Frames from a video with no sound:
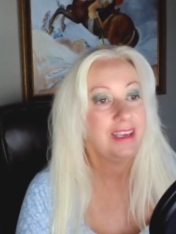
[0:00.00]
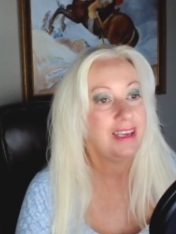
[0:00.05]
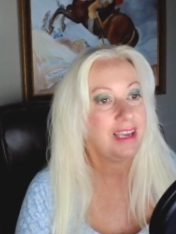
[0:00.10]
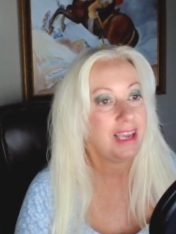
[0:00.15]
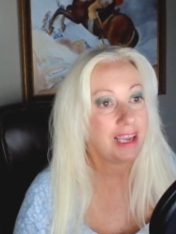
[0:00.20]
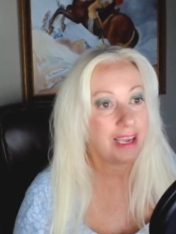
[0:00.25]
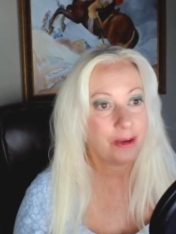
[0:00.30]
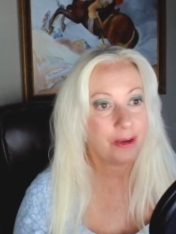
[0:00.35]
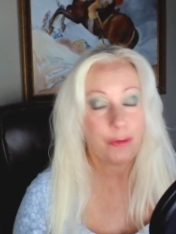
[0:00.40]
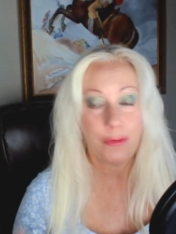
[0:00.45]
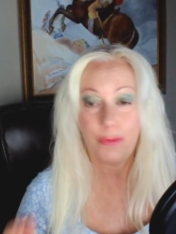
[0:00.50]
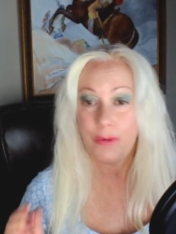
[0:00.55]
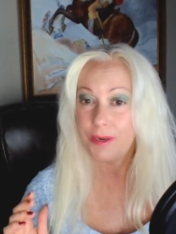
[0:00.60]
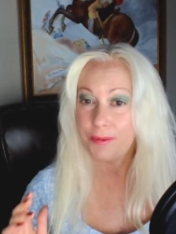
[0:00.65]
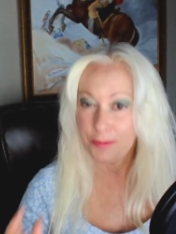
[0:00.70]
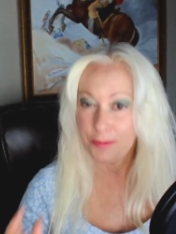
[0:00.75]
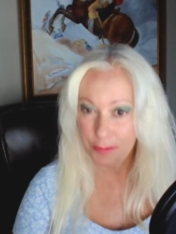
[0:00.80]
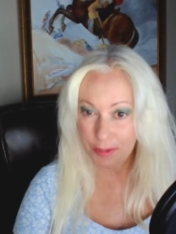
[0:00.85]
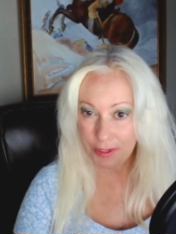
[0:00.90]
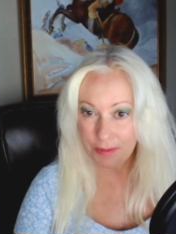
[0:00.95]
And when
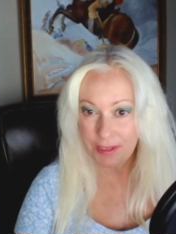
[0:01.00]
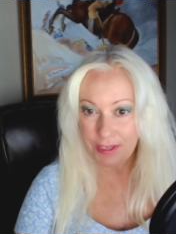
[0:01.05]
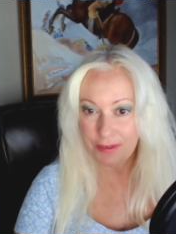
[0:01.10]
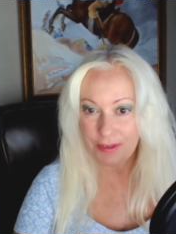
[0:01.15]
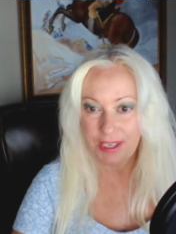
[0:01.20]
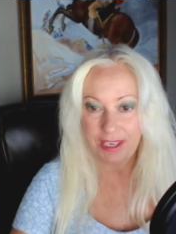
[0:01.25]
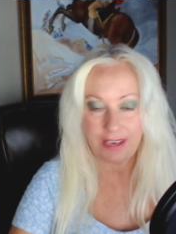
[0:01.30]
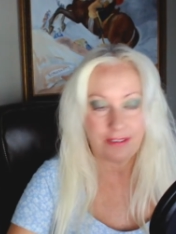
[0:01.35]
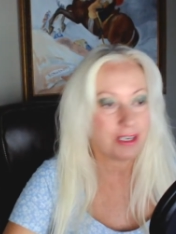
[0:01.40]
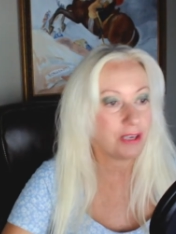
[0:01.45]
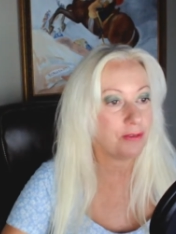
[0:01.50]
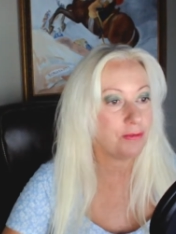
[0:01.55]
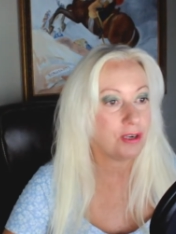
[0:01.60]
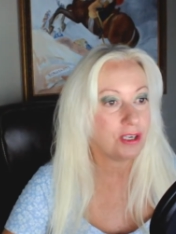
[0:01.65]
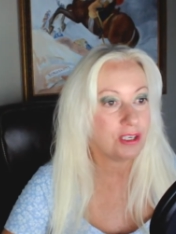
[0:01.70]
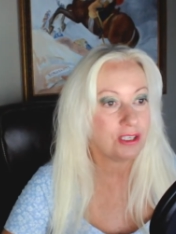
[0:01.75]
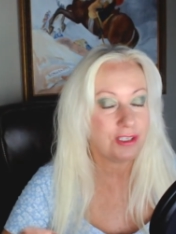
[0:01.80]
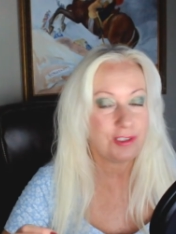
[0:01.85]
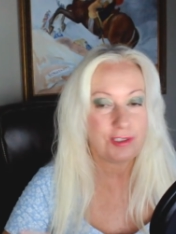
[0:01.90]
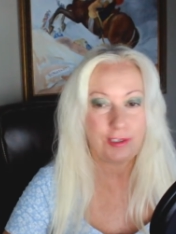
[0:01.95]
it will be recovered, I
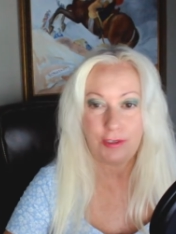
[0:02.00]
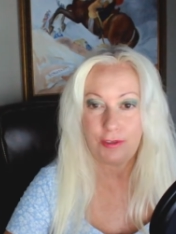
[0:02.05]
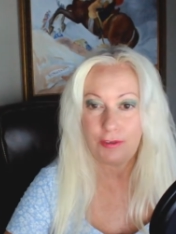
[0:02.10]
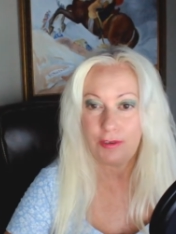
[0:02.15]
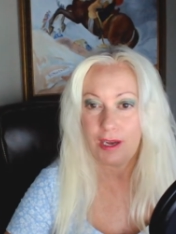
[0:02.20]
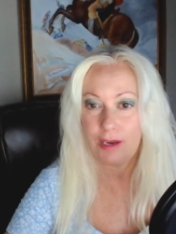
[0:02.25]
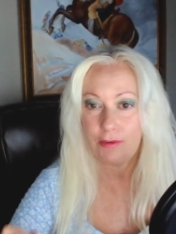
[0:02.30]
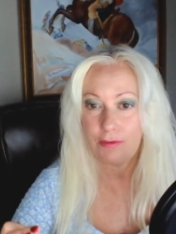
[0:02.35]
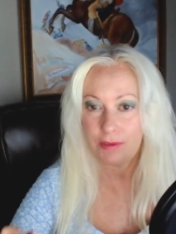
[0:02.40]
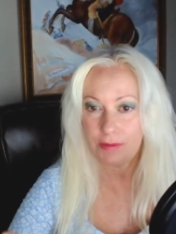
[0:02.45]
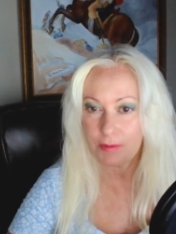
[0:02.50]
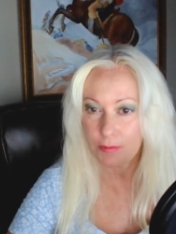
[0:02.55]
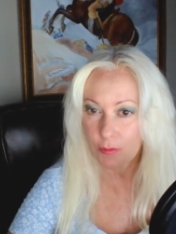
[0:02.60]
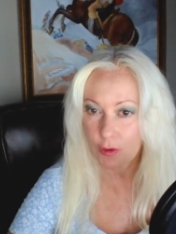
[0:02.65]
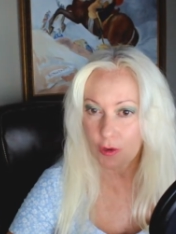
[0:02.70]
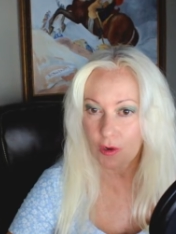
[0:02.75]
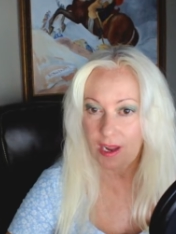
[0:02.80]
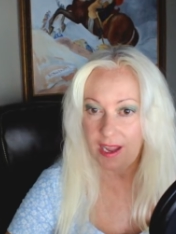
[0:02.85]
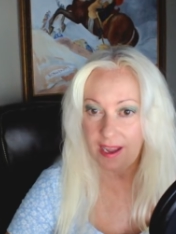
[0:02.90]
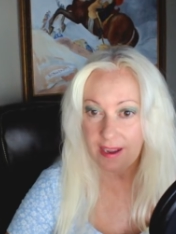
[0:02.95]
want to be
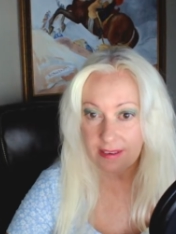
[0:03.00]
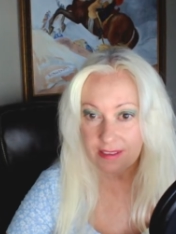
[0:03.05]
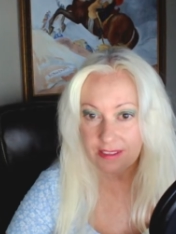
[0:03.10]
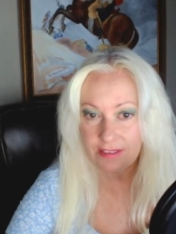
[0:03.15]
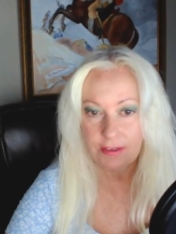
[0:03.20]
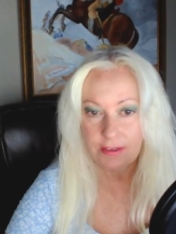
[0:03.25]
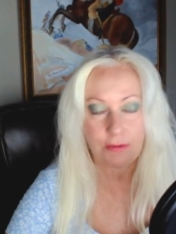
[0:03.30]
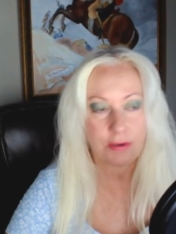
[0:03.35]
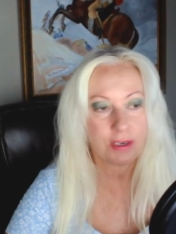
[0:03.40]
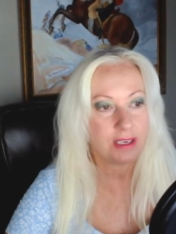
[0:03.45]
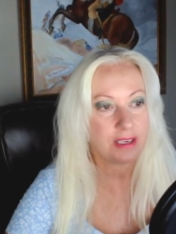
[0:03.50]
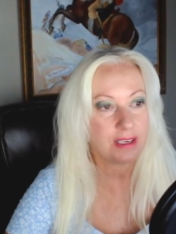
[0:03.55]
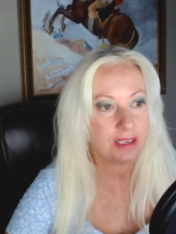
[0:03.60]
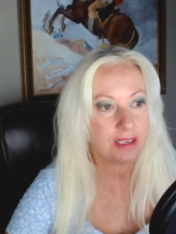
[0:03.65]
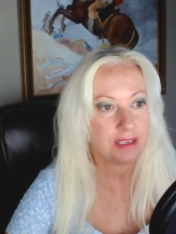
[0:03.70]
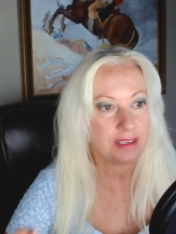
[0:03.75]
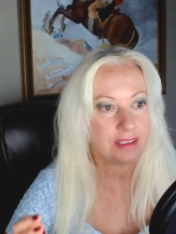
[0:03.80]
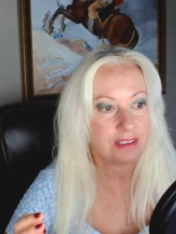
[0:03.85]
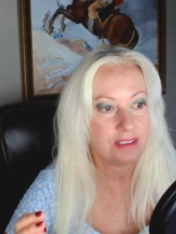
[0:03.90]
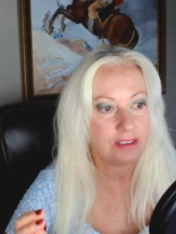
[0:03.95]
more active. I want to
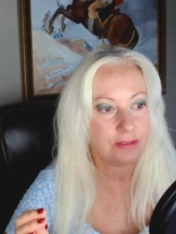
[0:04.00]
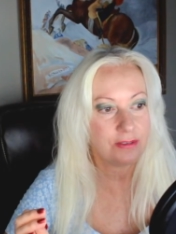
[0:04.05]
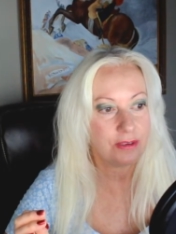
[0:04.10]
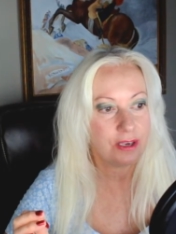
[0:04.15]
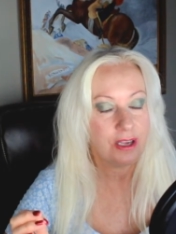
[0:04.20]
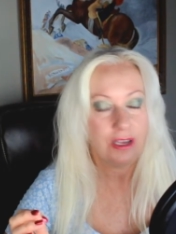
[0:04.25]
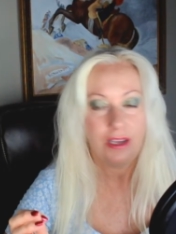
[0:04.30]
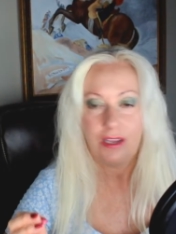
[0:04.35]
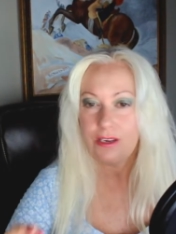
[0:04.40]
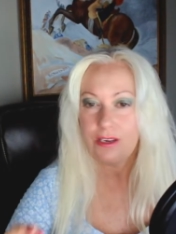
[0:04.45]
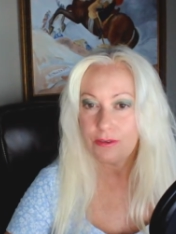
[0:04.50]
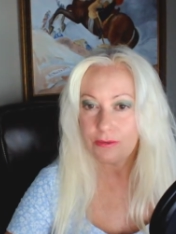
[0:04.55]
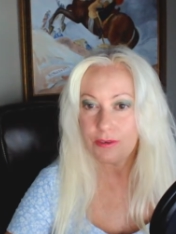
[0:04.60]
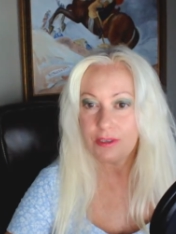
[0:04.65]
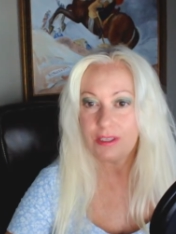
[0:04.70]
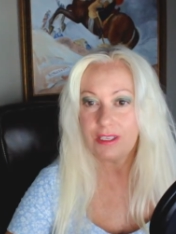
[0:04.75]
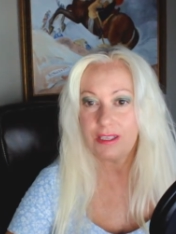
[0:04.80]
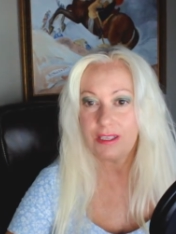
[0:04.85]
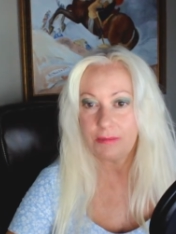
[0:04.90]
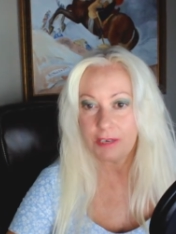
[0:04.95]
get into
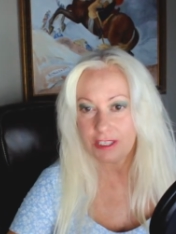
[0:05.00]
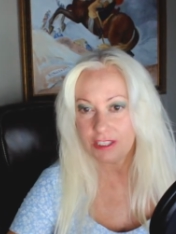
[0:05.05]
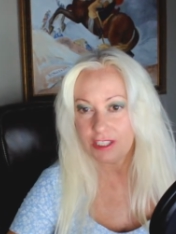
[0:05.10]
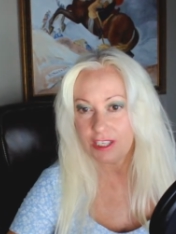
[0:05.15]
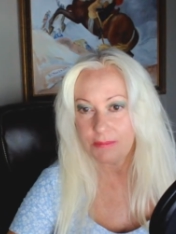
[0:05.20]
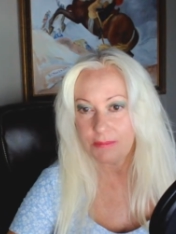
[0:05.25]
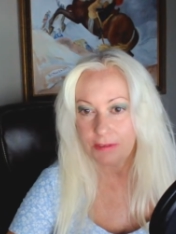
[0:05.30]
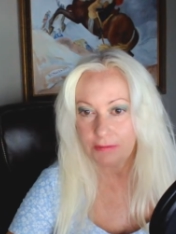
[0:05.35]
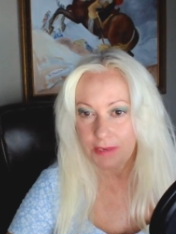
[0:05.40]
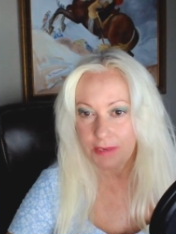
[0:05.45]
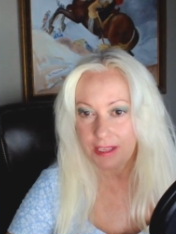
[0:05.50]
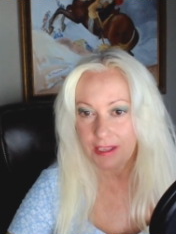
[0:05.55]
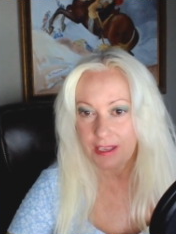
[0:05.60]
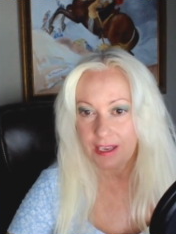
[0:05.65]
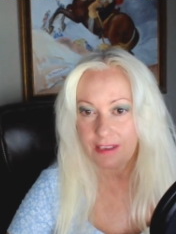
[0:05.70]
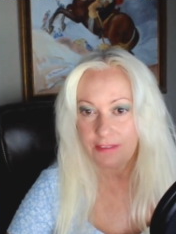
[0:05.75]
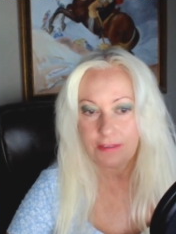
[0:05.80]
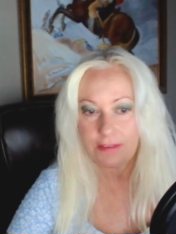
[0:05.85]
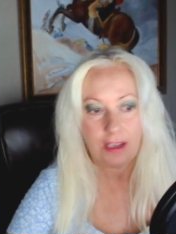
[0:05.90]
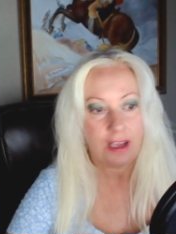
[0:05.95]
really the best shape of my
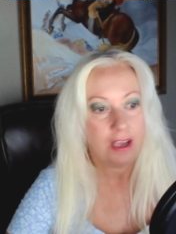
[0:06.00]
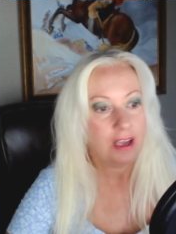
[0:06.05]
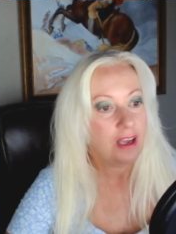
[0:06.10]
life.